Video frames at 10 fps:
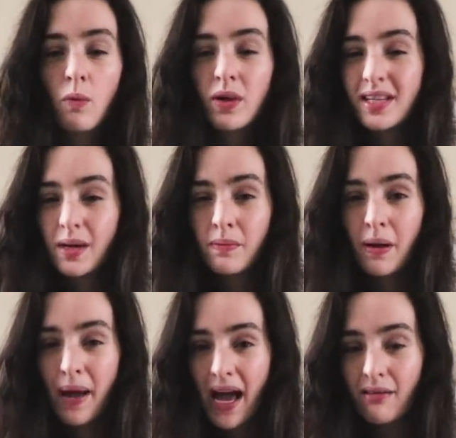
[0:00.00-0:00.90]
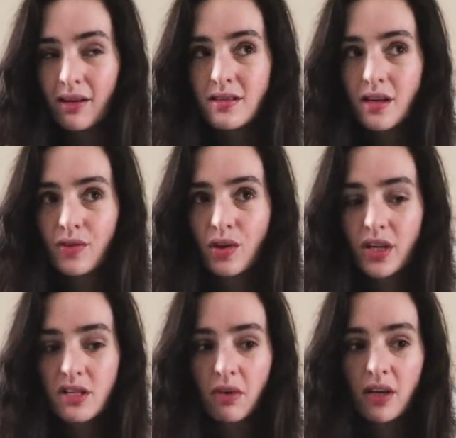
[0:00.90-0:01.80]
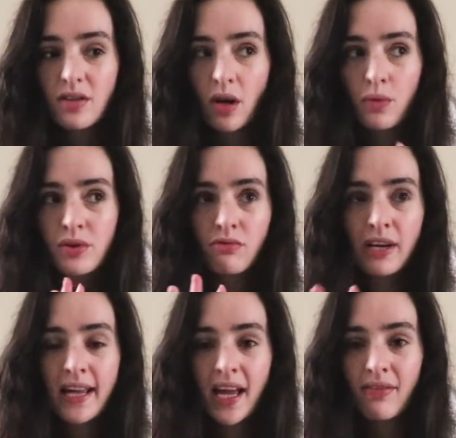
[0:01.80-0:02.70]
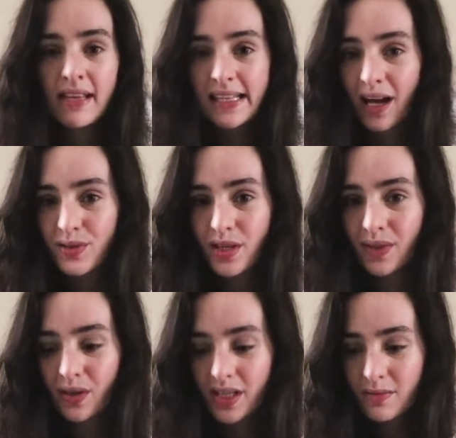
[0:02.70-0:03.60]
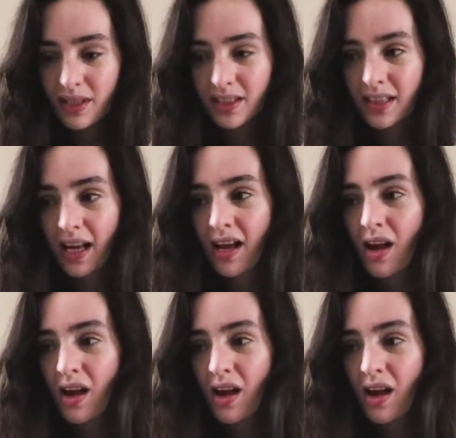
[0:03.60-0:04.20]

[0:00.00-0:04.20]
We stayed with my parents over Christmas, so I wasn't really in this house over Christmas.